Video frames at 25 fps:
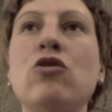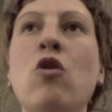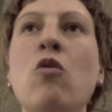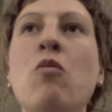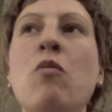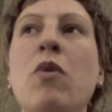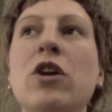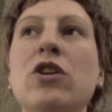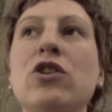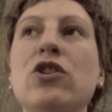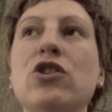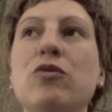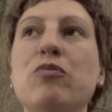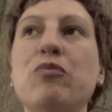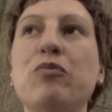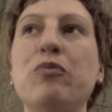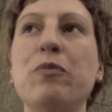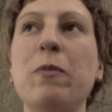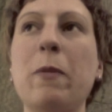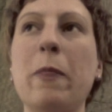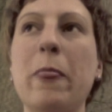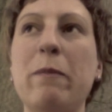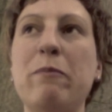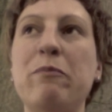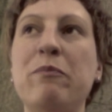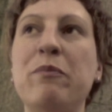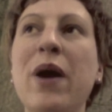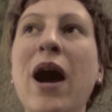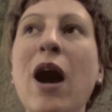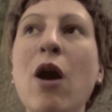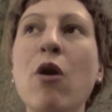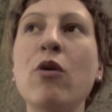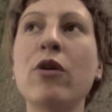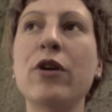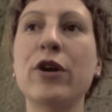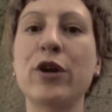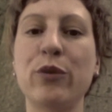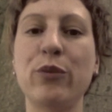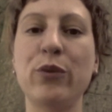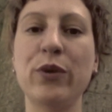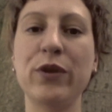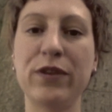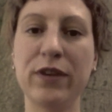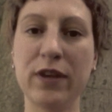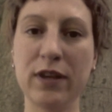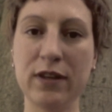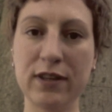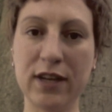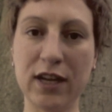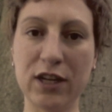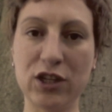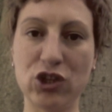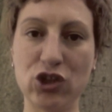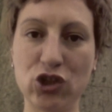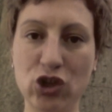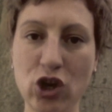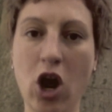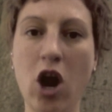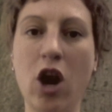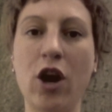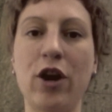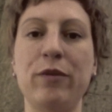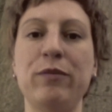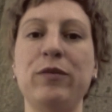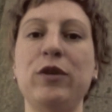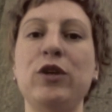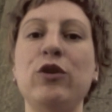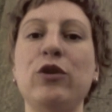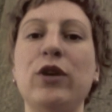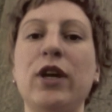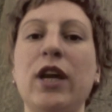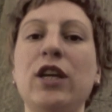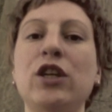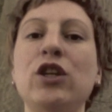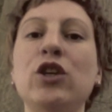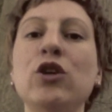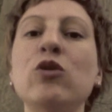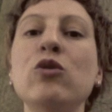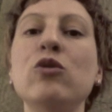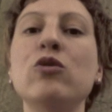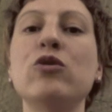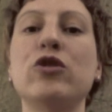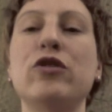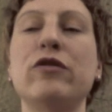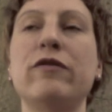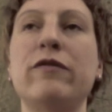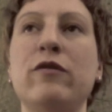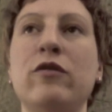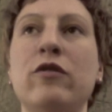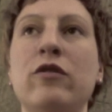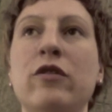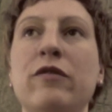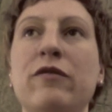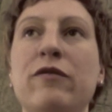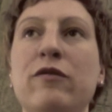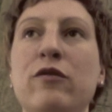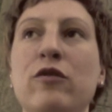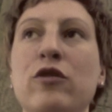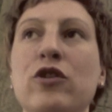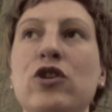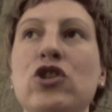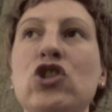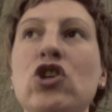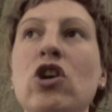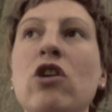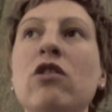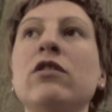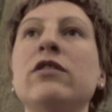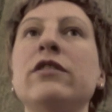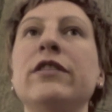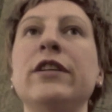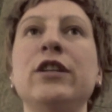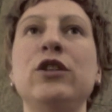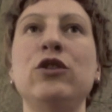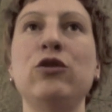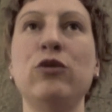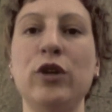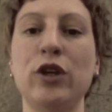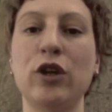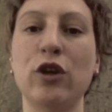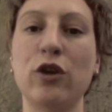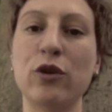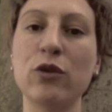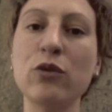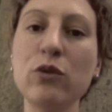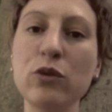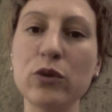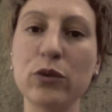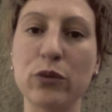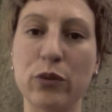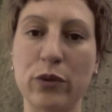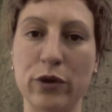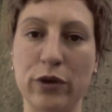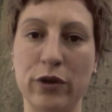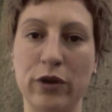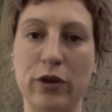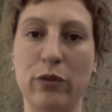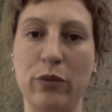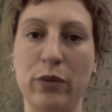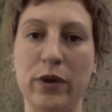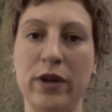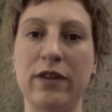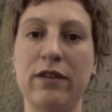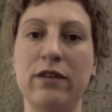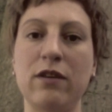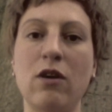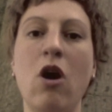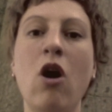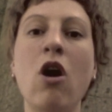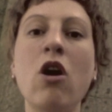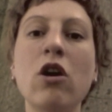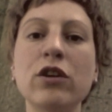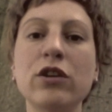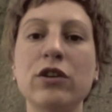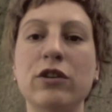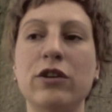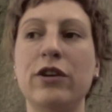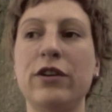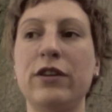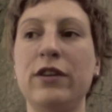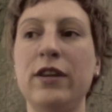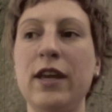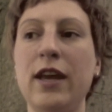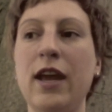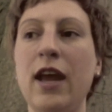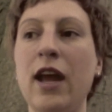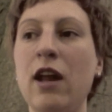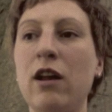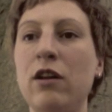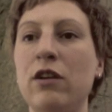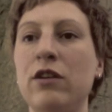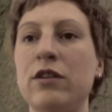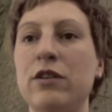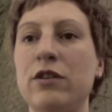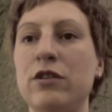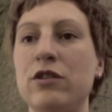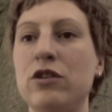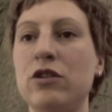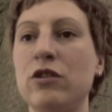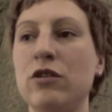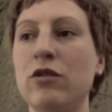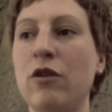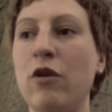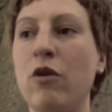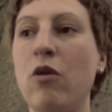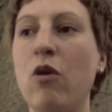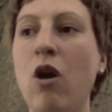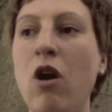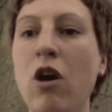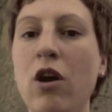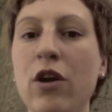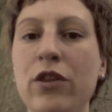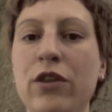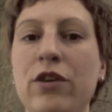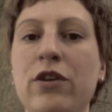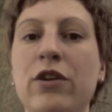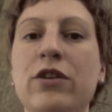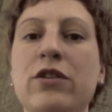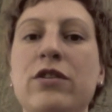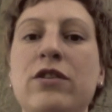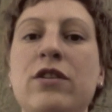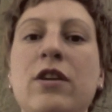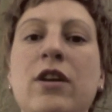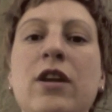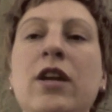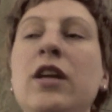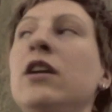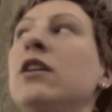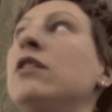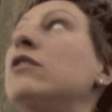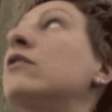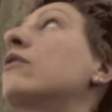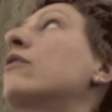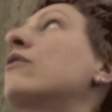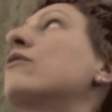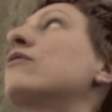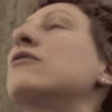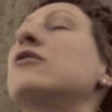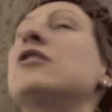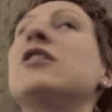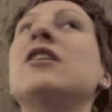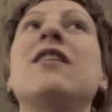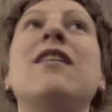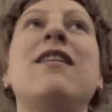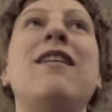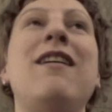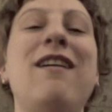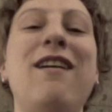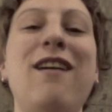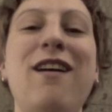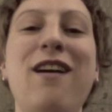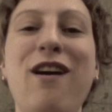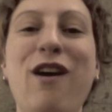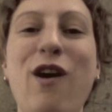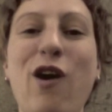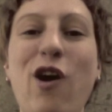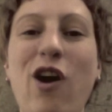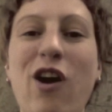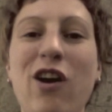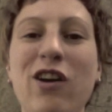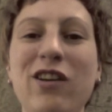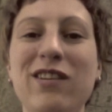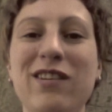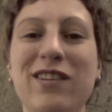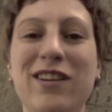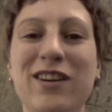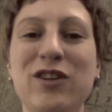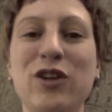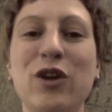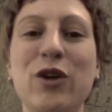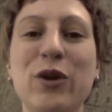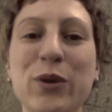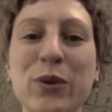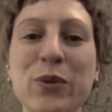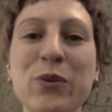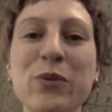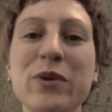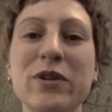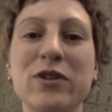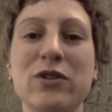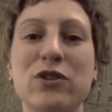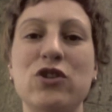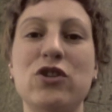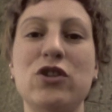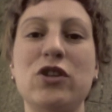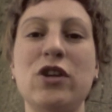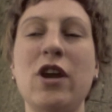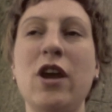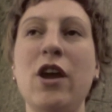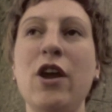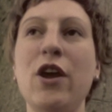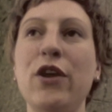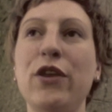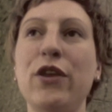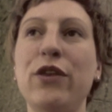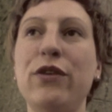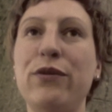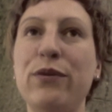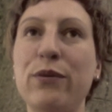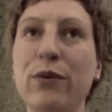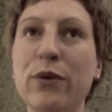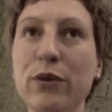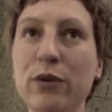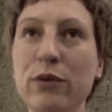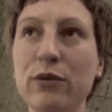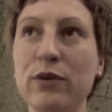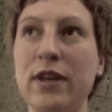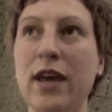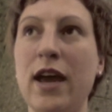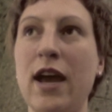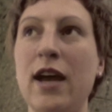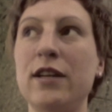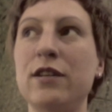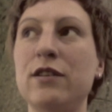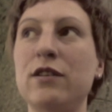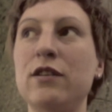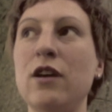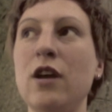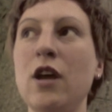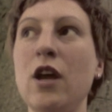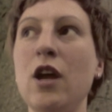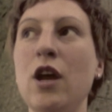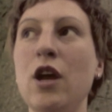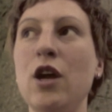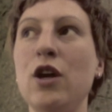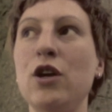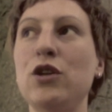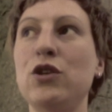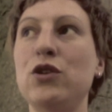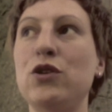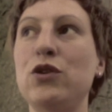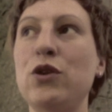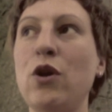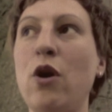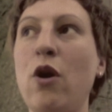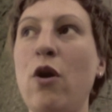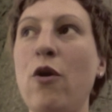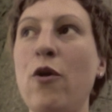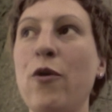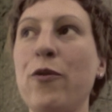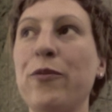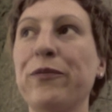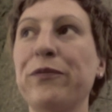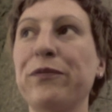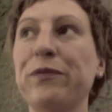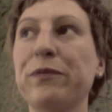much power within that charm you can use for chanting, doing rune work with. Honor the elders, honor the Yggdrasil, honor the runes through that. So